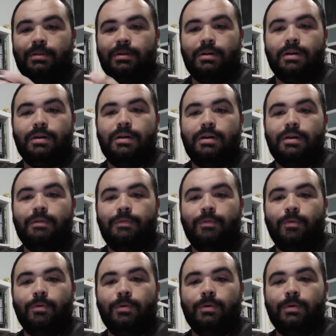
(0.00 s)
on
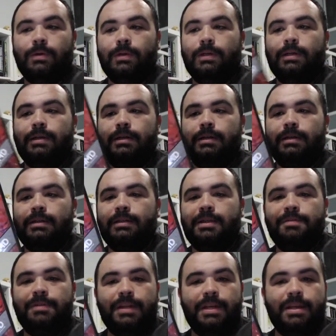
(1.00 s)
for
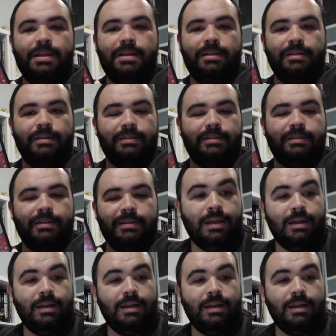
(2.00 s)
DVD disc.